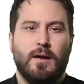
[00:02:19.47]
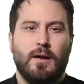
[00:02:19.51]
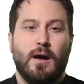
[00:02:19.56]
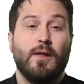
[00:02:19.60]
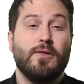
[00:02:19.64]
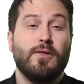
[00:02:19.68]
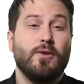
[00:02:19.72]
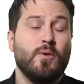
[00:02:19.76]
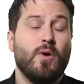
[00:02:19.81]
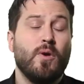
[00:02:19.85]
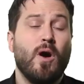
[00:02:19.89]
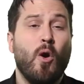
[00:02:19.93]

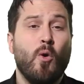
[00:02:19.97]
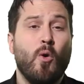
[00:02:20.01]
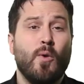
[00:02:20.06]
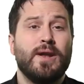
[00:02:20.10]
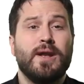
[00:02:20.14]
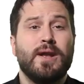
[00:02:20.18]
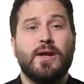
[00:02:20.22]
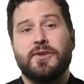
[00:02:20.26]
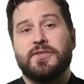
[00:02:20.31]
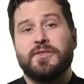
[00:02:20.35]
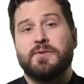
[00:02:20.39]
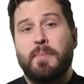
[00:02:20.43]
Although
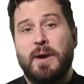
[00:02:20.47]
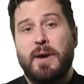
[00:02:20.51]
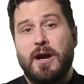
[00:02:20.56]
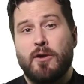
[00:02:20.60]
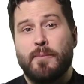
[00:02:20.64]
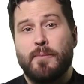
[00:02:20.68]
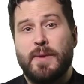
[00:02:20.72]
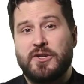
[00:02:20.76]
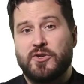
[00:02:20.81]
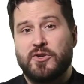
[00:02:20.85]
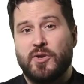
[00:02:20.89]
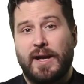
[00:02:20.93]
ONL's
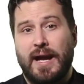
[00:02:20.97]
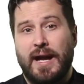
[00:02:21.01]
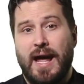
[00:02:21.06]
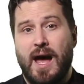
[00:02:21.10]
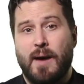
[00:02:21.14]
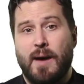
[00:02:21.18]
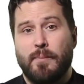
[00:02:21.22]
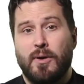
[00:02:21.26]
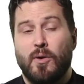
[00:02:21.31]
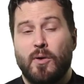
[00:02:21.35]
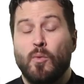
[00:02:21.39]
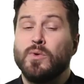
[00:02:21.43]
parametric
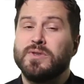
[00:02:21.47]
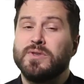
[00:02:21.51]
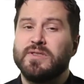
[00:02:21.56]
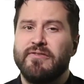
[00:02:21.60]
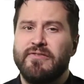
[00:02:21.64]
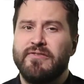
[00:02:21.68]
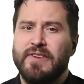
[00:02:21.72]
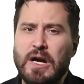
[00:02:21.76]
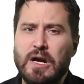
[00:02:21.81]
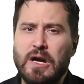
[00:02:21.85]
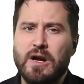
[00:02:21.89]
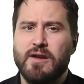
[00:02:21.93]
app was a
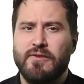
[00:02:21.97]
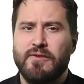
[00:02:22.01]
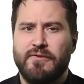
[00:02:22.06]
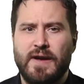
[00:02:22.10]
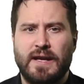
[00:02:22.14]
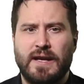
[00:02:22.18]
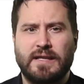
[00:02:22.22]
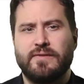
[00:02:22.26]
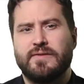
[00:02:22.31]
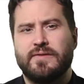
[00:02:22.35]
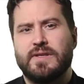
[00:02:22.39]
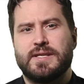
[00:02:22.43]
very
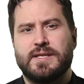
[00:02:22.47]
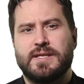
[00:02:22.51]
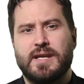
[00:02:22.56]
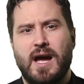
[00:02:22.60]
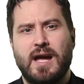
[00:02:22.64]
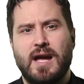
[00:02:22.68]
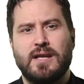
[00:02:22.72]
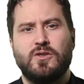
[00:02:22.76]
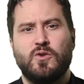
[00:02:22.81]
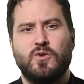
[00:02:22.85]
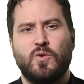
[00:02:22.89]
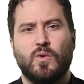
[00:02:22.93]
effective
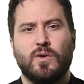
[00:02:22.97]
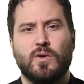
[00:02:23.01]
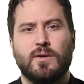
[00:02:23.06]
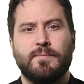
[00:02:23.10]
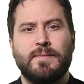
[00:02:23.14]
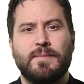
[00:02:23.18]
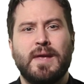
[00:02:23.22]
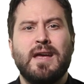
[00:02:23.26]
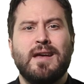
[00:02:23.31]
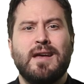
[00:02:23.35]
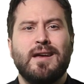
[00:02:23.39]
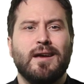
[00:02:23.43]
design tool,